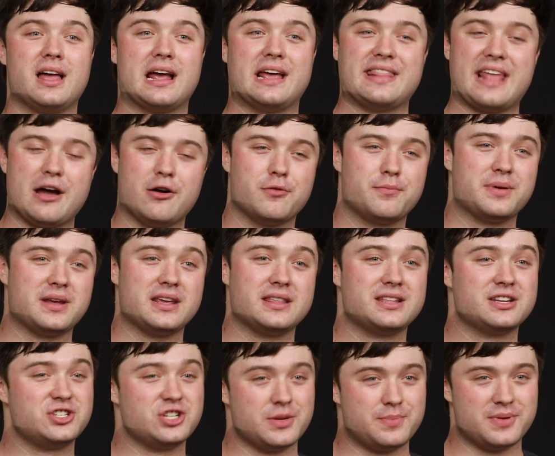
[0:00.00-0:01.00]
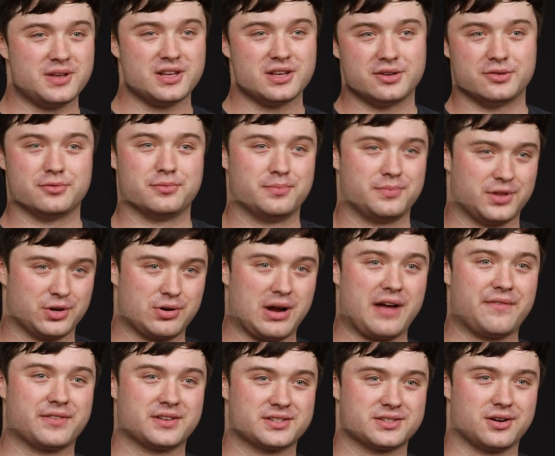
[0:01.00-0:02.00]
and that would be the GPU, the
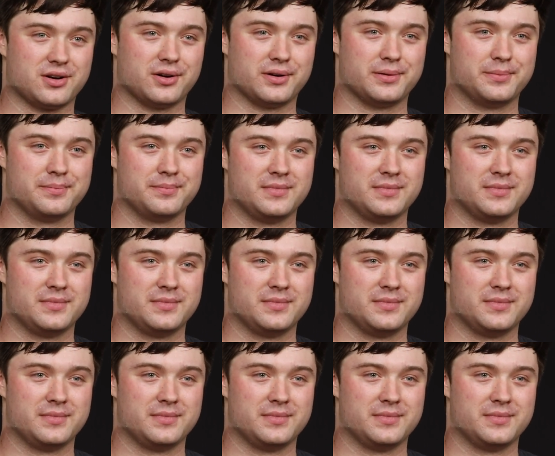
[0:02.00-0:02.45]
graphics card.